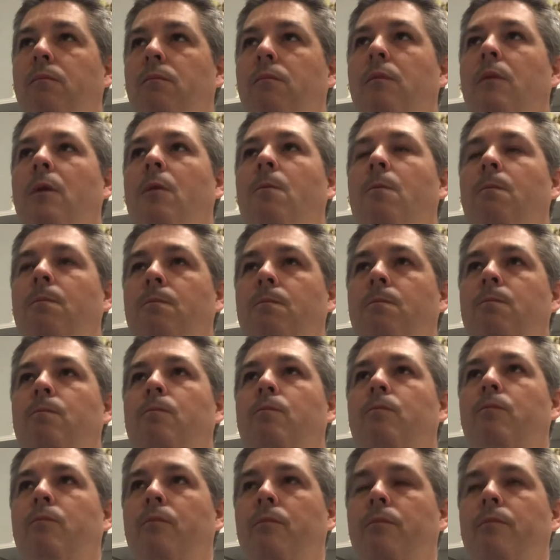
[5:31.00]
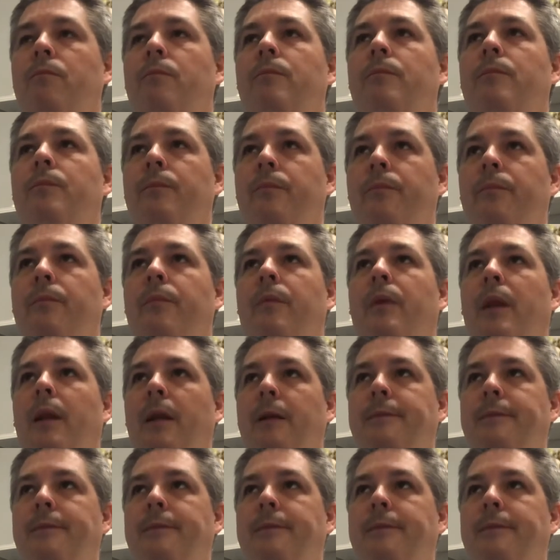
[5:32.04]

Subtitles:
Nobody speaks.